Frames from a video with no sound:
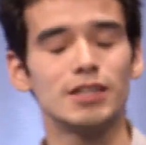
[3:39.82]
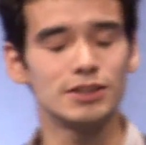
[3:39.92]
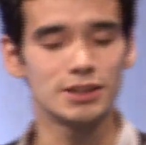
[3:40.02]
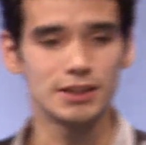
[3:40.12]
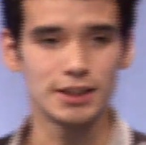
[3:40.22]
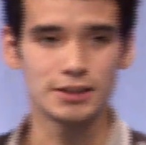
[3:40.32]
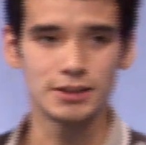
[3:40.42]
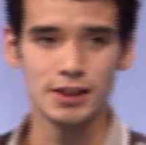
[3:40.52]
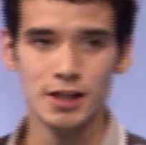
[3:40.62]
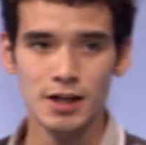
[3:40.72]
such as this,
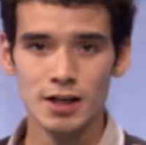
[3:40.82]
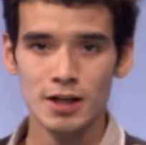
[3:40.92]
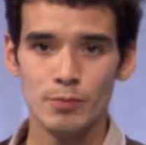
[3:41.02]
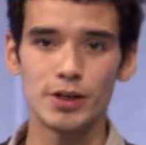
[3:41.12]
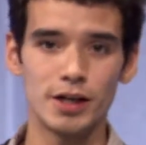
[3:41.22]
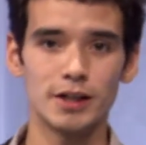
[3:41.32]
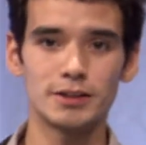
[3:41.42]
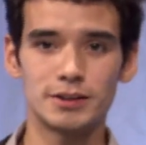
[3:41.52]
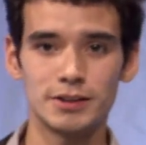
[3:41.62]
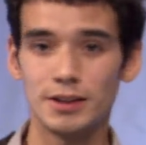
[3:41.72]

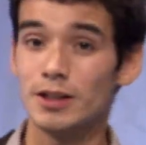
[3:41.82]
because